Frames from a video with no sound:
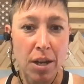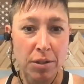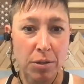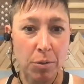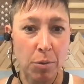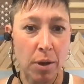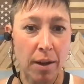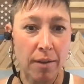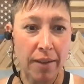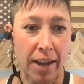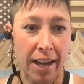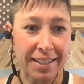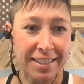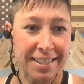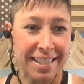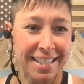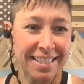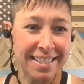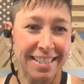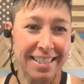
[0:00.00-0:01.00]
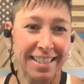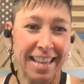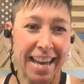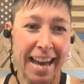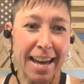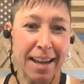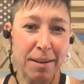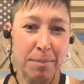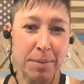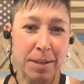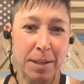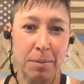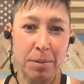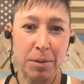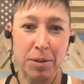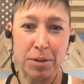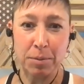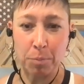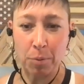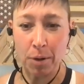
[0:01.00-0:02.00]
So we'll have access to that and be
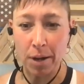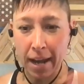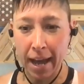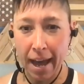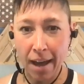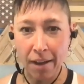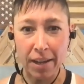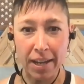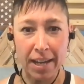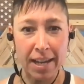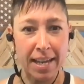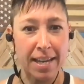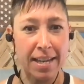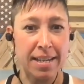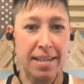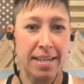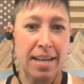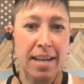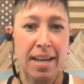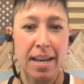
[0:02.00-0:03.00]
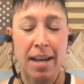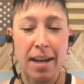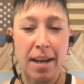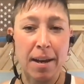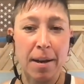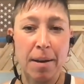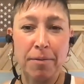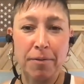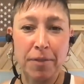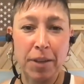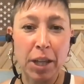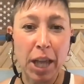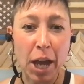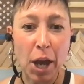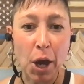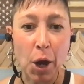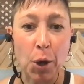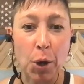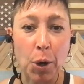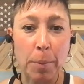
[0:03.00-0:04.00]
able to spread out and uh, feel
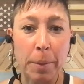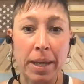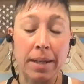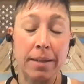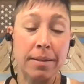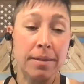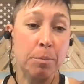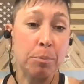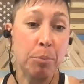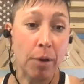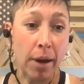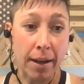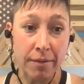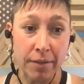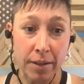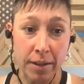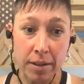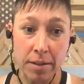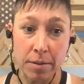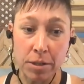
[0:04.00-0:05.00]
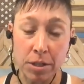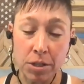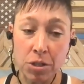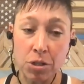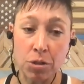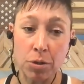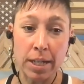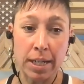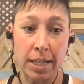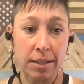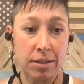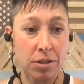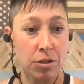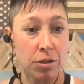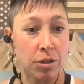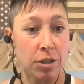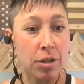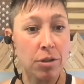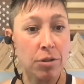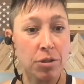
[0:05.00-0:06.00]
at home. And it's a private training
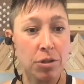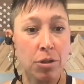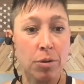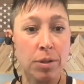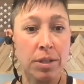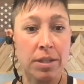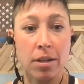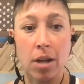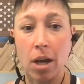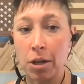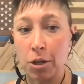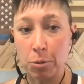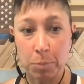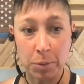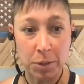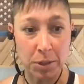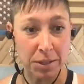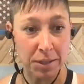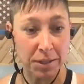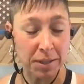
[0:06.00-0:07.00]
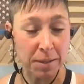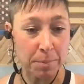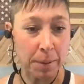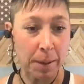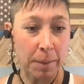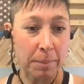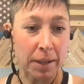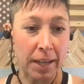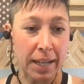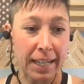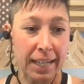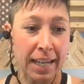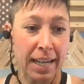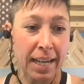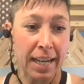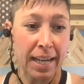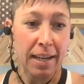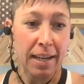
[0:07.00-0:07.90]
studio, so it's not open to the public.